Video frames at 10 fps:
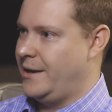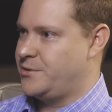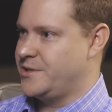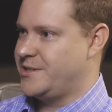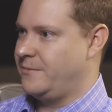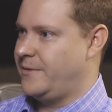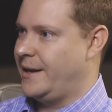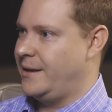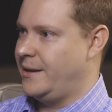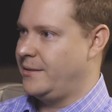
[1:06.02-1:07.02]
interesting
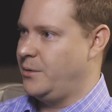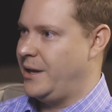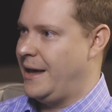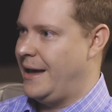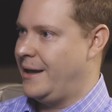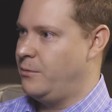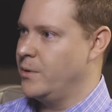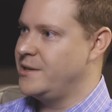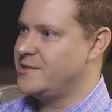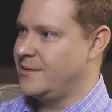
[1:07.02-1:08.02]
finding that we had
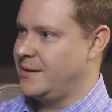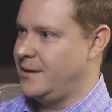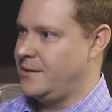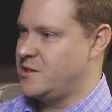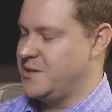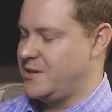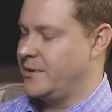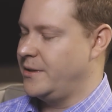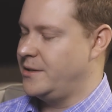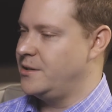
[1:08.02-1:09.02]
recently,
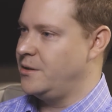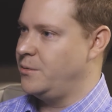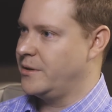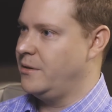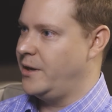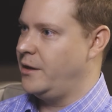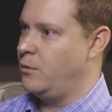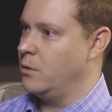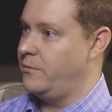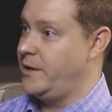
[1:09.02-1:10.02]
specifically to do with
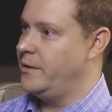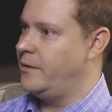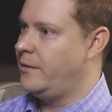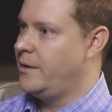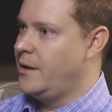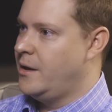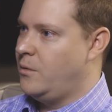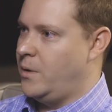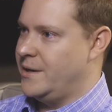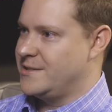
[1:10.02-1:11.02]
Coveo Reveal,
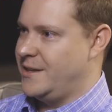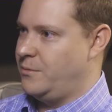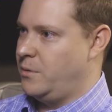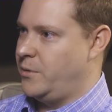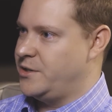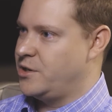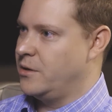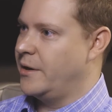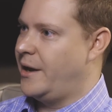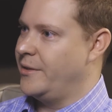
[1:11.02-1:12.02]
was that when we
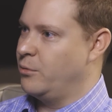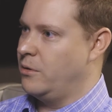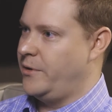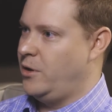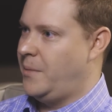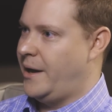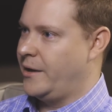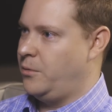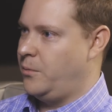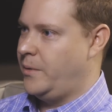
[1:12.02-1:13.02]
turned on the Reveal
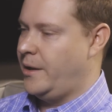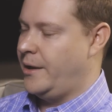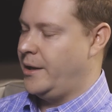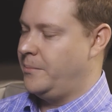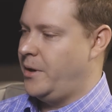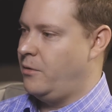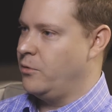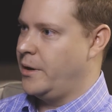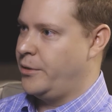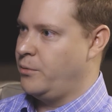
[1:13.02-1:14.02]
model
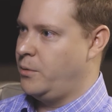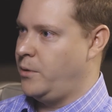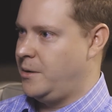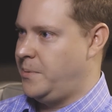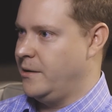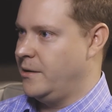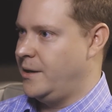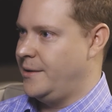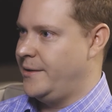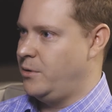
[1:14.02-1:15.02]
over a 3-week
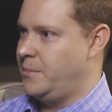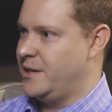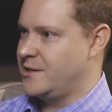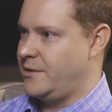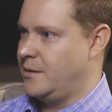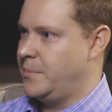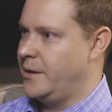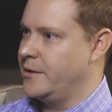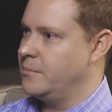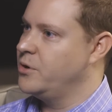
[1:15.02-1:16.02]
period that we basically
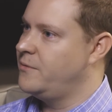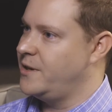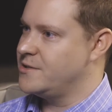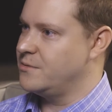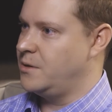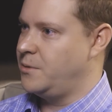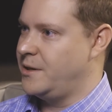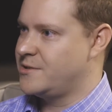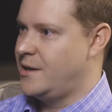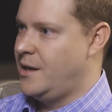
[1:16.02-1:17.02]
compared to the previous 3 weeks,